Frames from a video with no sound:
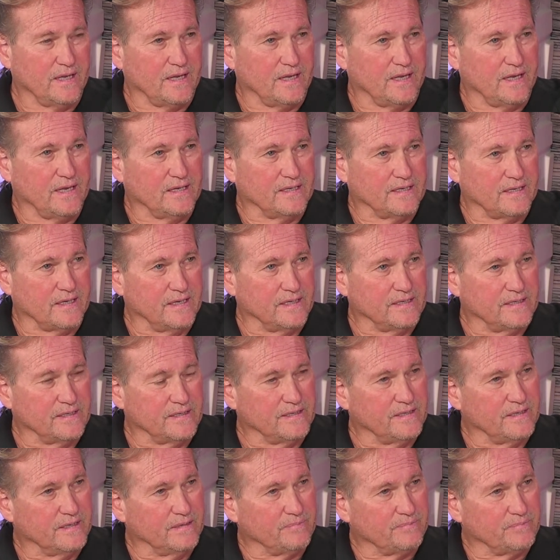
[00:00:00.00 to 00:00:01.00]
and
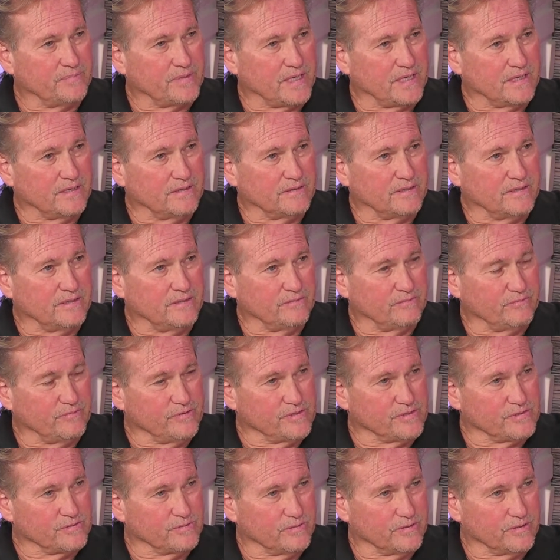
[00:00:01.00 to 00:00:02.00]
ended up down in a
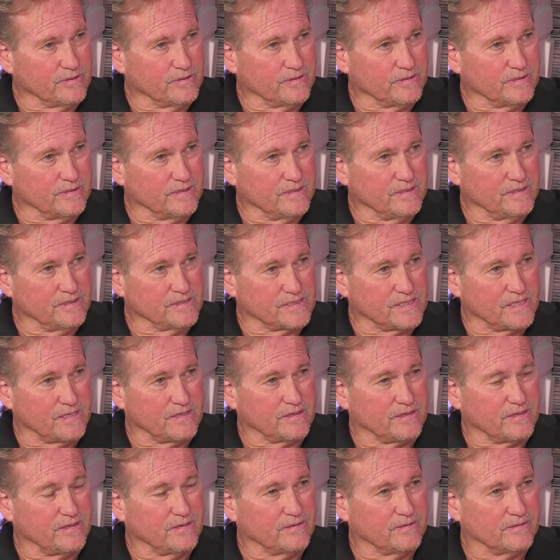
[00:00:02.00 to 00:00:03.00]
resort in
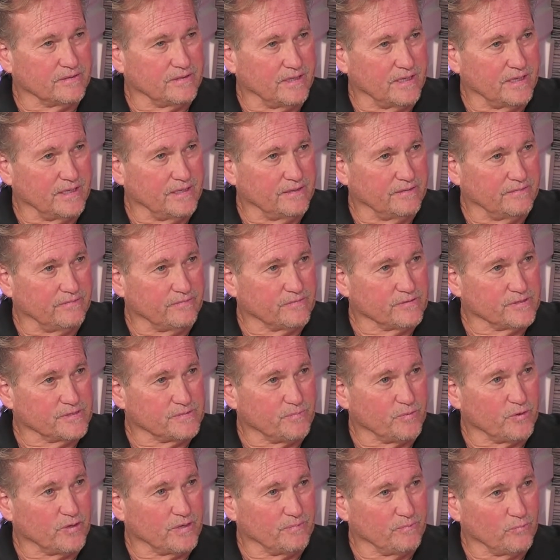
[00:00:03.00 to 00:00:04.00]
South Carolina for
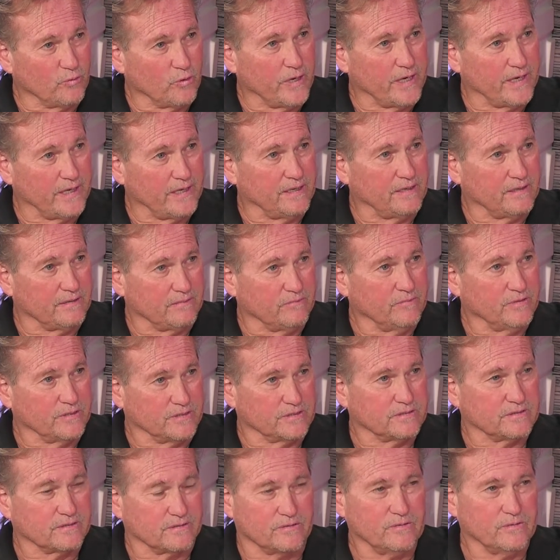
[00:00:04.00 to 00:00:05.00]
spring break,
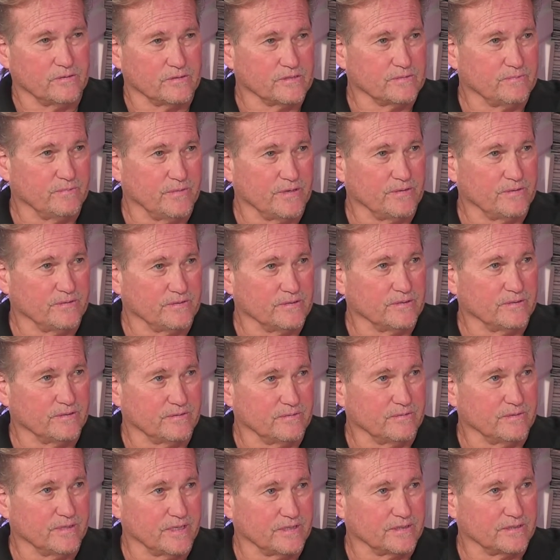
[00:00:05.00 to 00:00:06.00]
which of course mother told
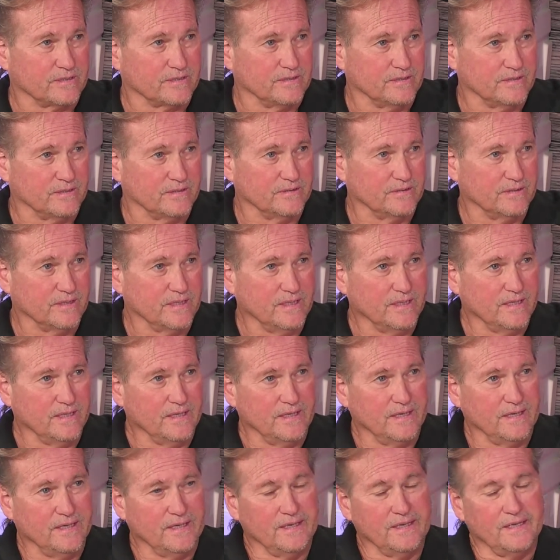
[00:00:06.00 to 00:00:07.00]
her not to go.
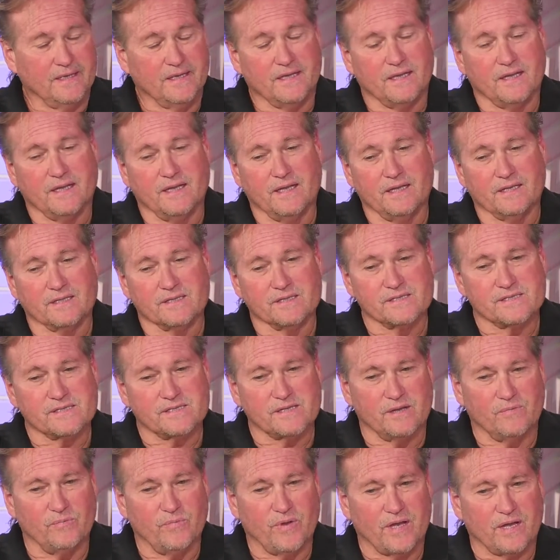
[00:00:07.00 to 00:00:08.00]
And
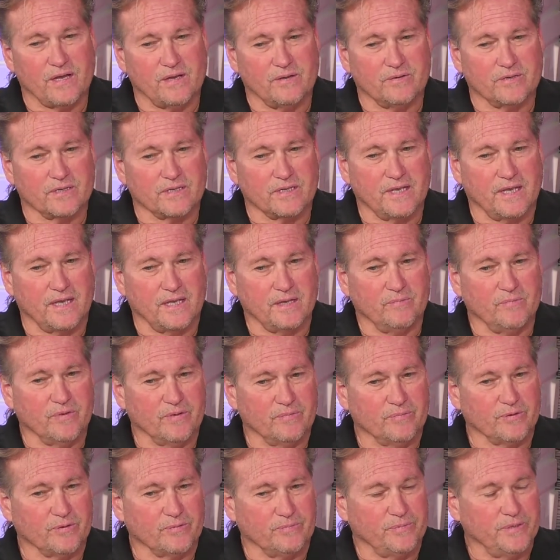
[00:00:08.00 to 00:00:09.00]
somehow a gang
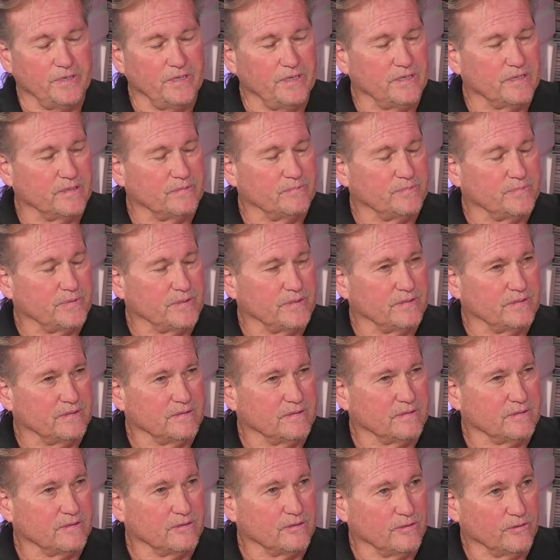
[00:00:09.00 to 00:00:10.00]
member pimp
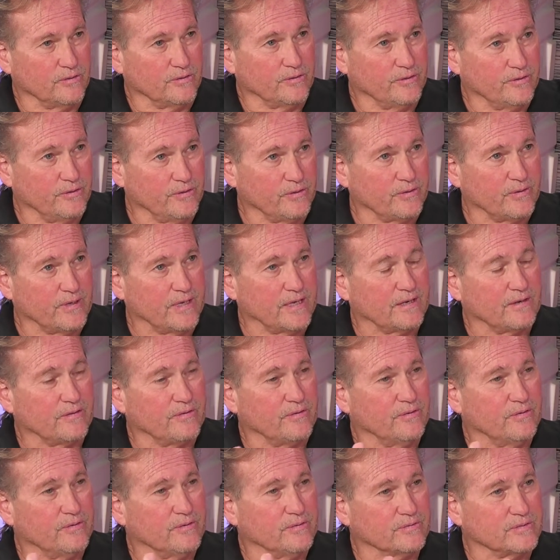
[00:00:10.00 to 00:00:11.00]
lured her out of
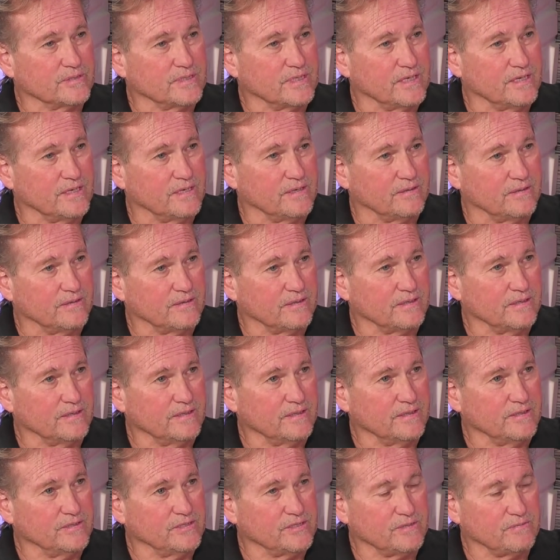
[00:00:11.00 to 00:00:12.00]
the hotel
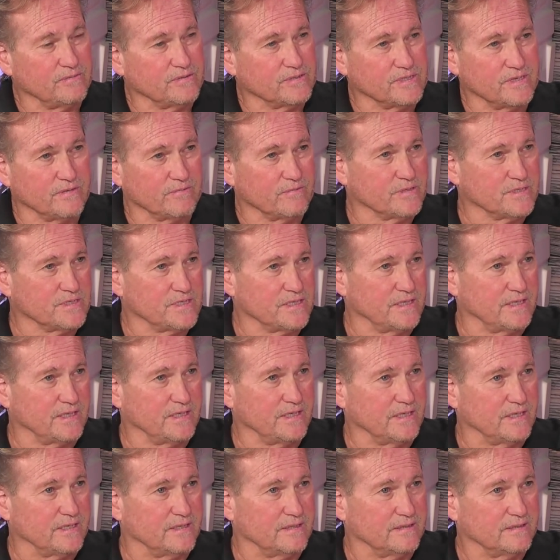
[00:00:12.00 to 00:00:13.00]
and she was never seen
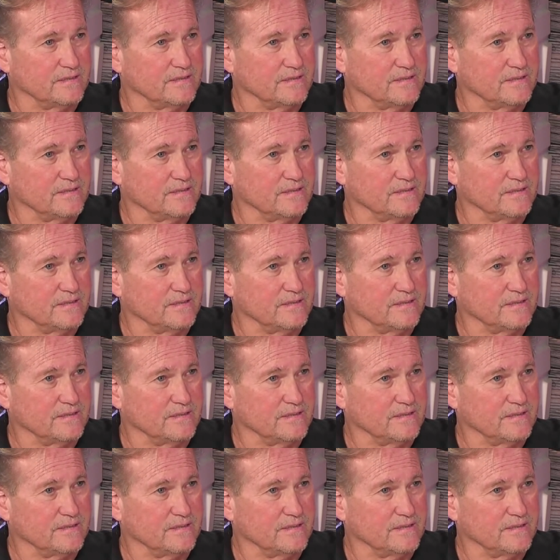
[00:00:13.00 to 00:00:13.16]
again.